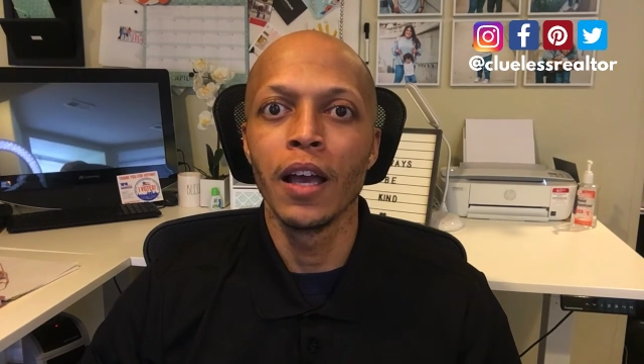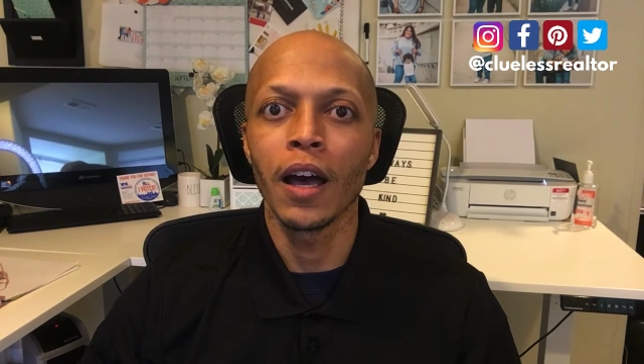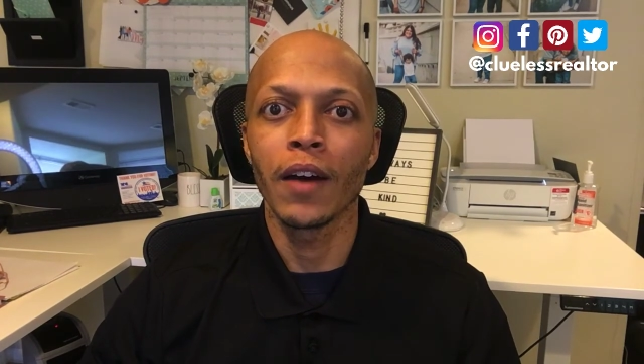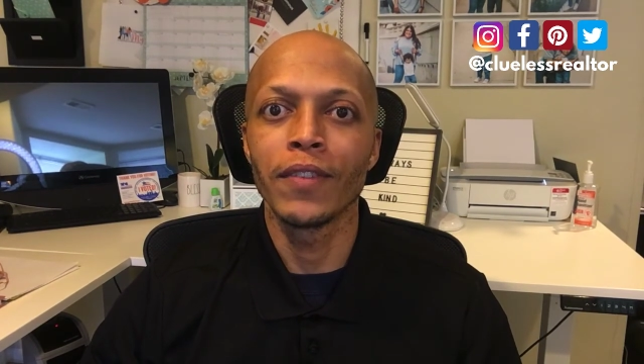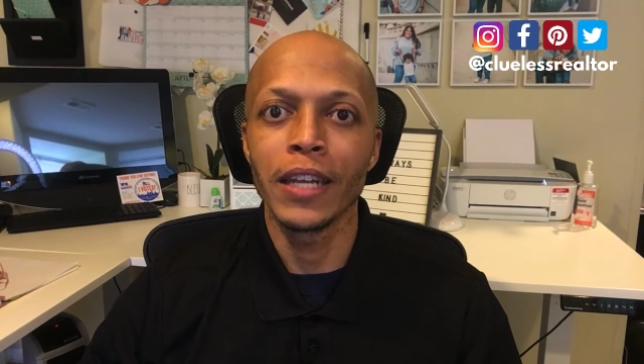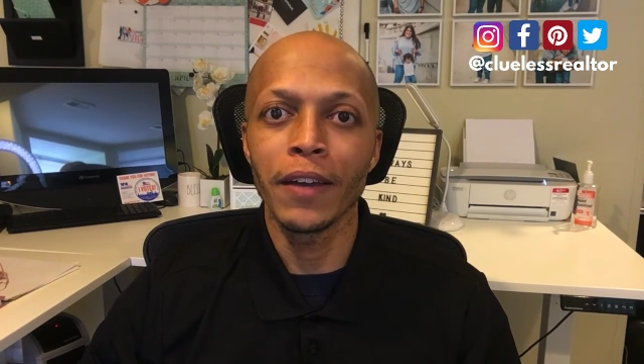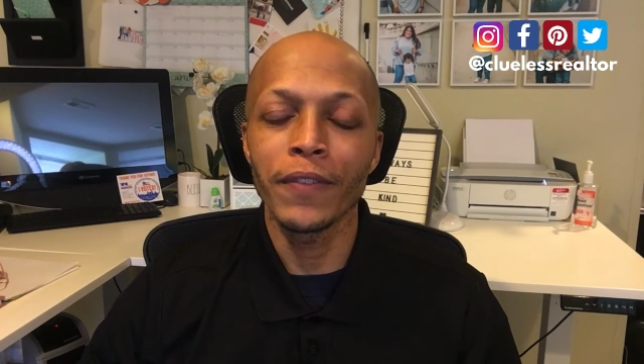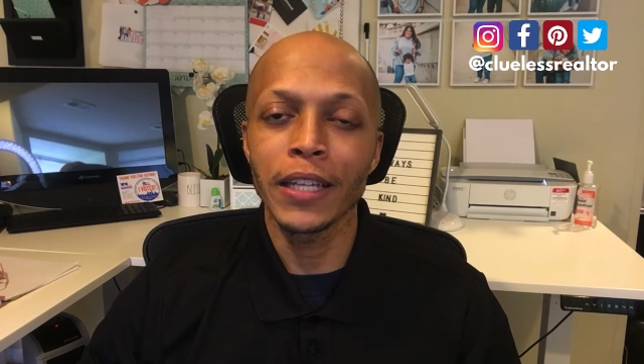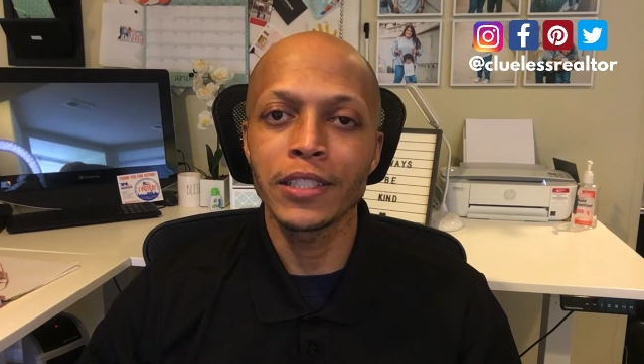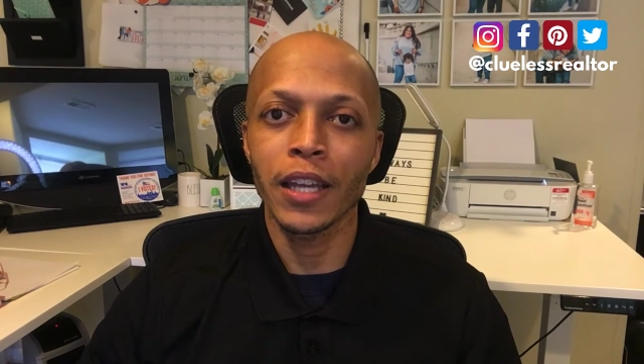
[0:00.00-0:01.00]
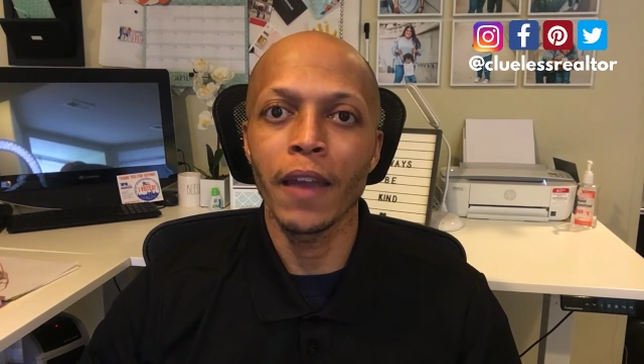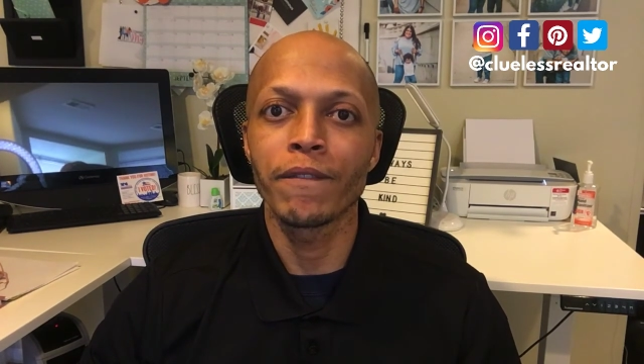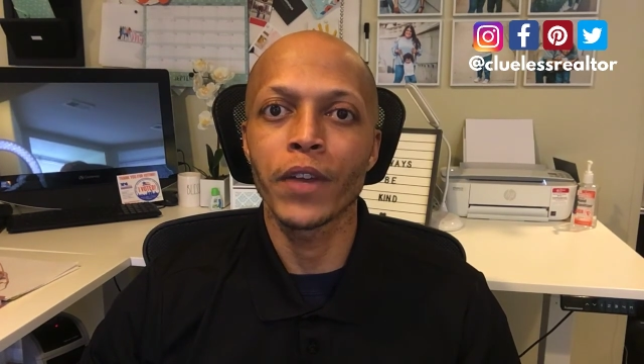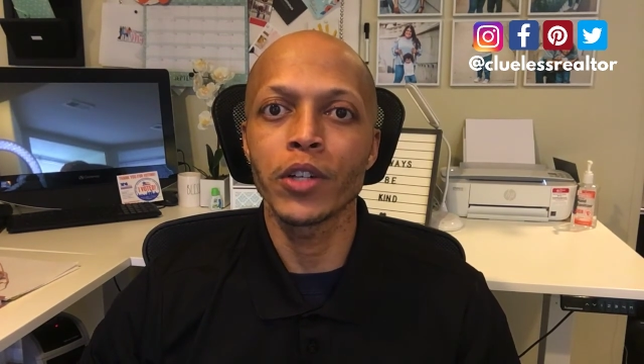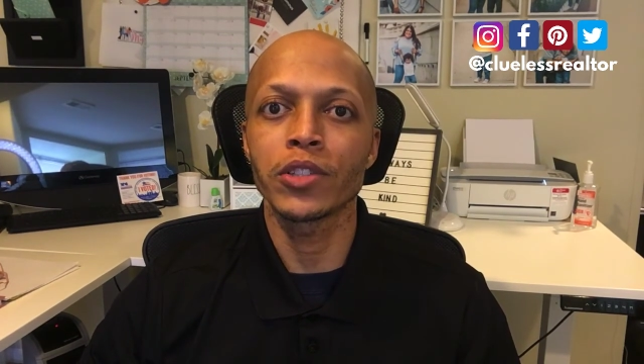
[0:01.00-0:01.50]
of an
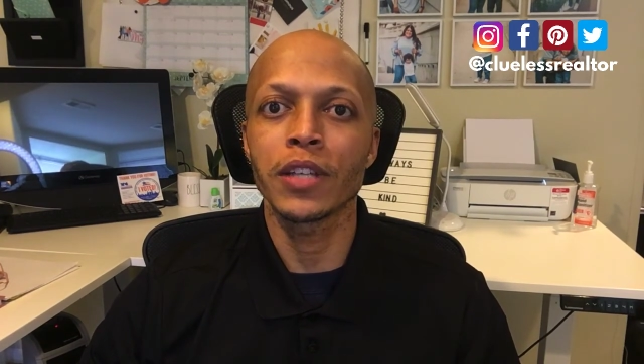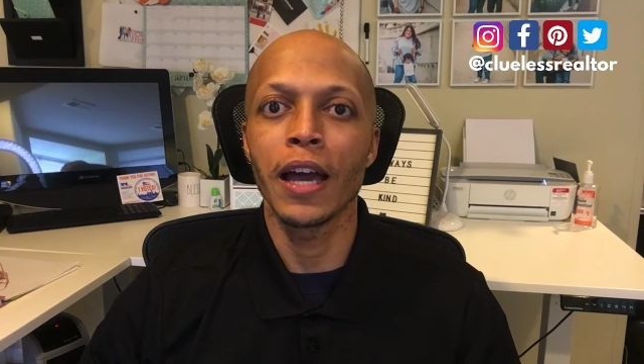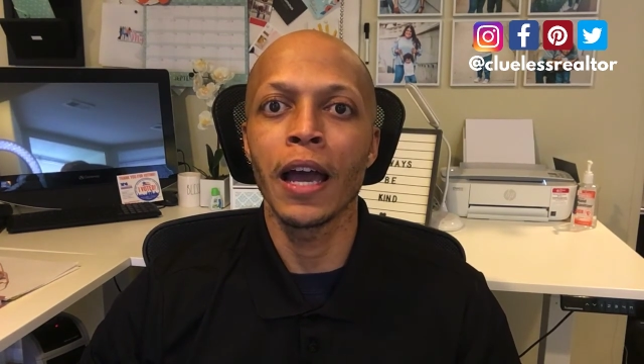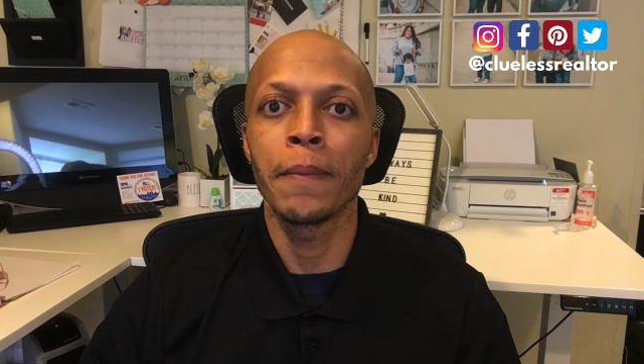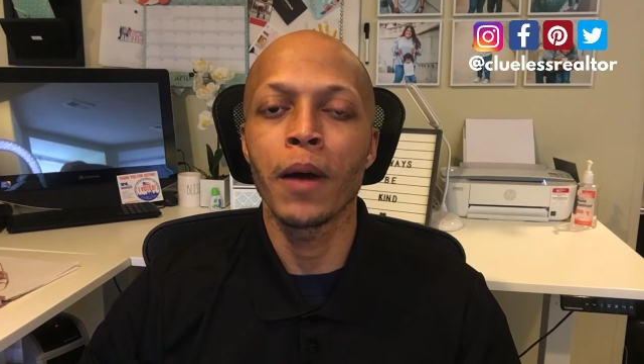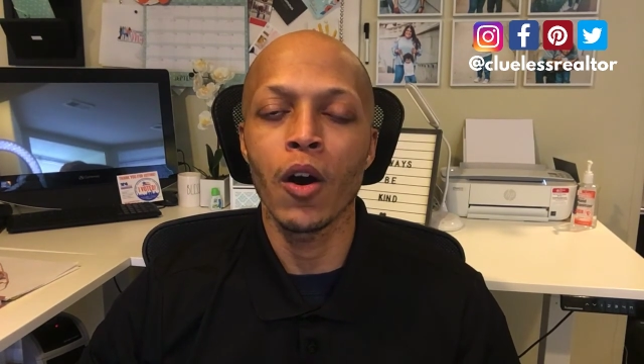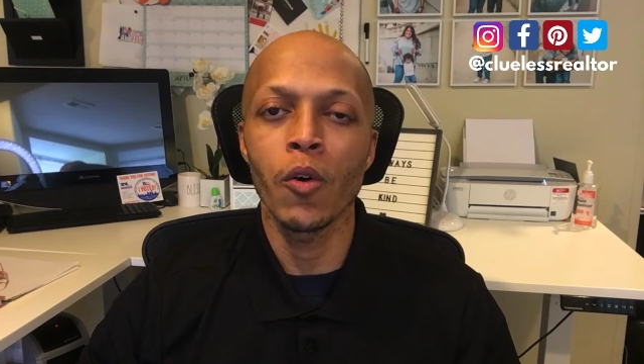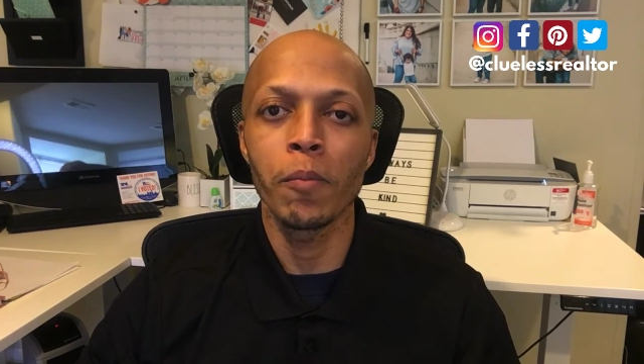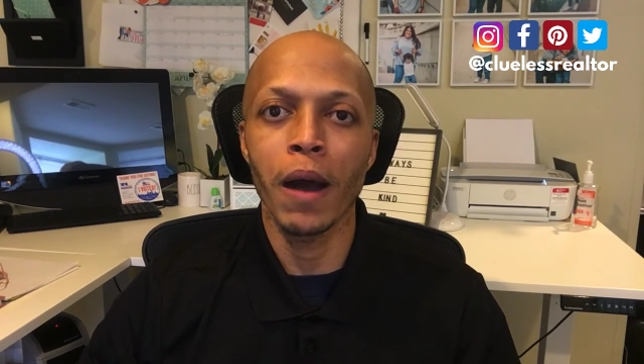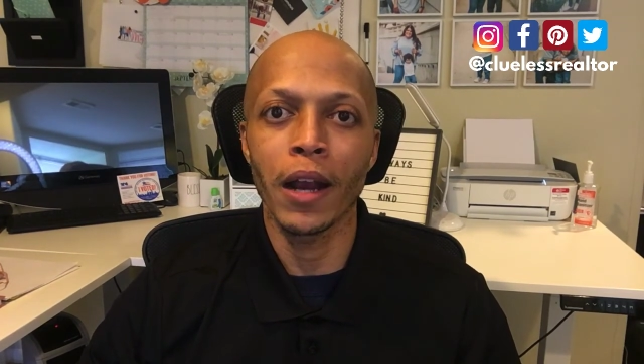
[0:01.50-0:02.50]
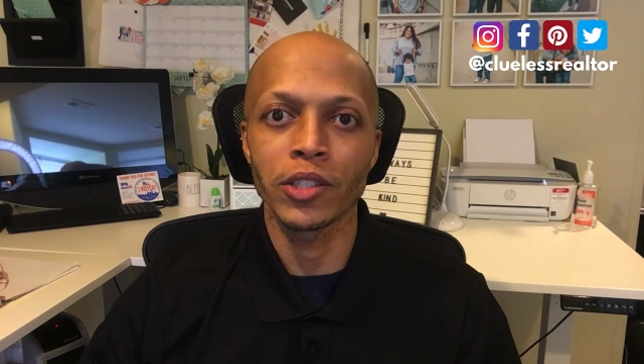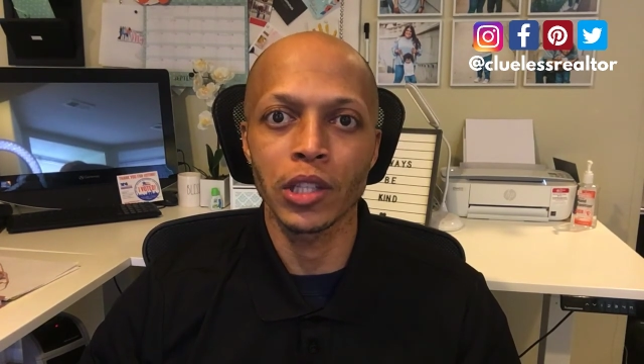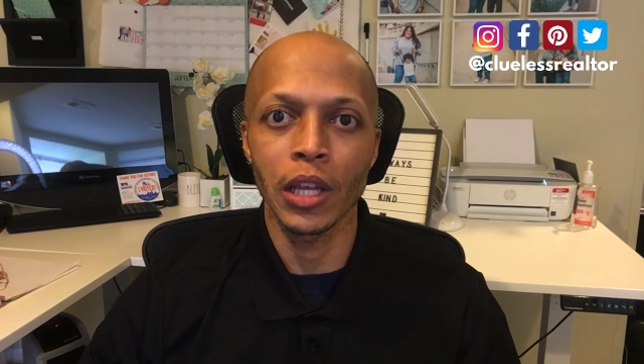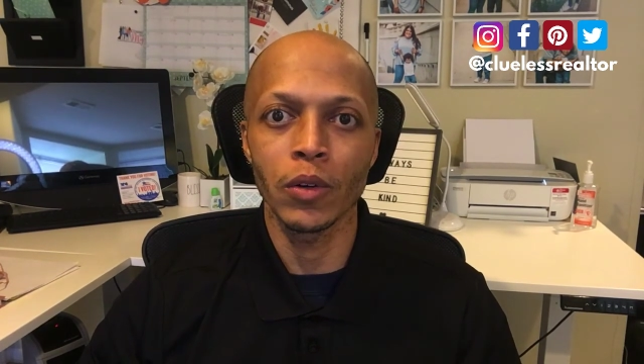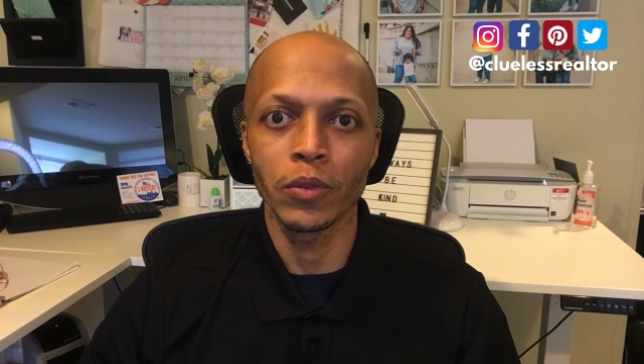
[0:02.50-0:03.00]
FHA first-time home buyer's
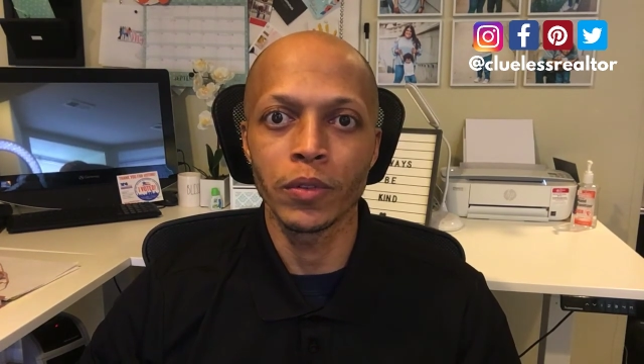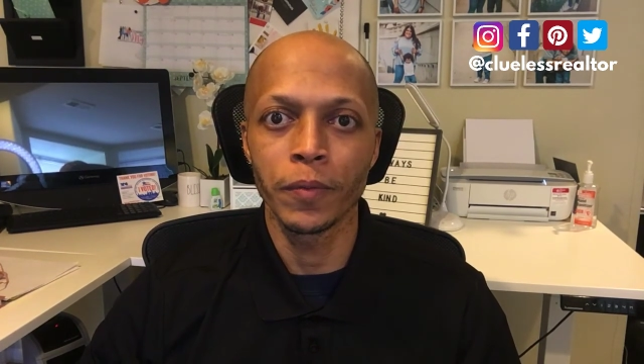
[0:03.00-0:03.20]
loan.